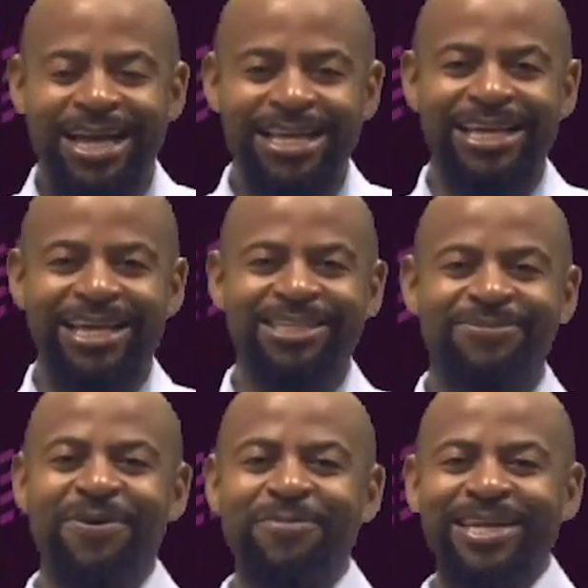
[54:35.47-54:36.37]
in the next
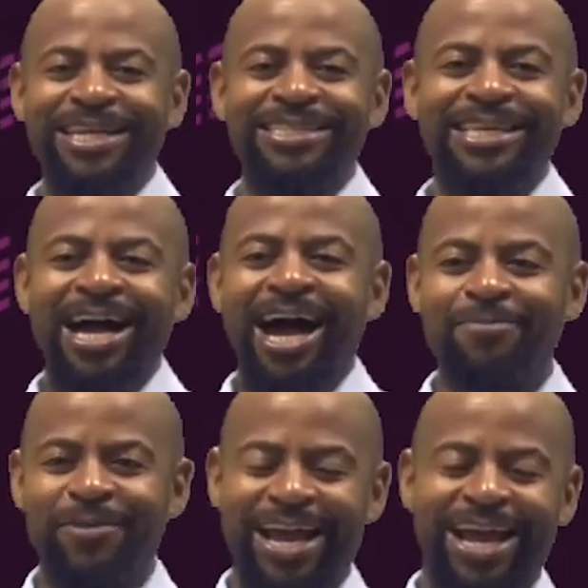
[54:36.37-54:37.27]
4 minutes,
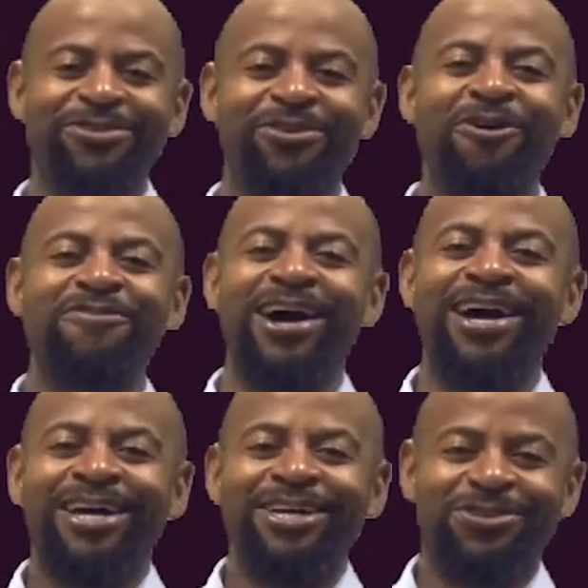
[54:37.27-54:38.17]
I'm going to hand
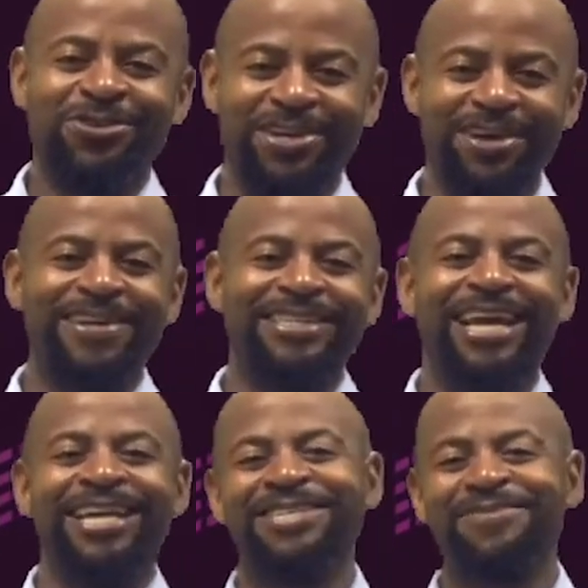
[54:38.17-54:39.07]
over to Reverend
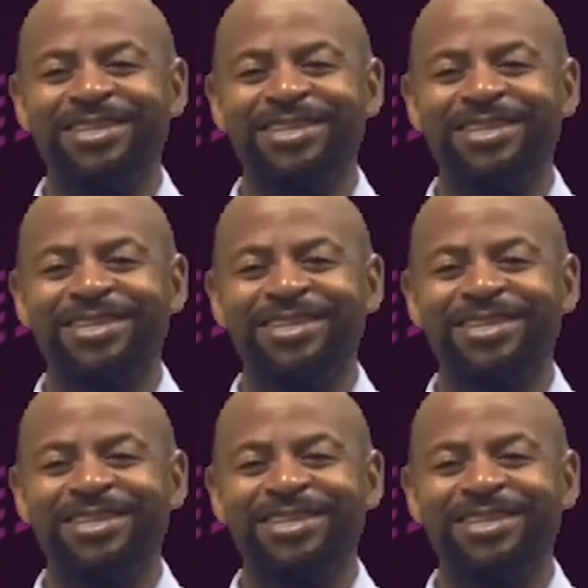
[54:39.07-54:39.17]
S.C.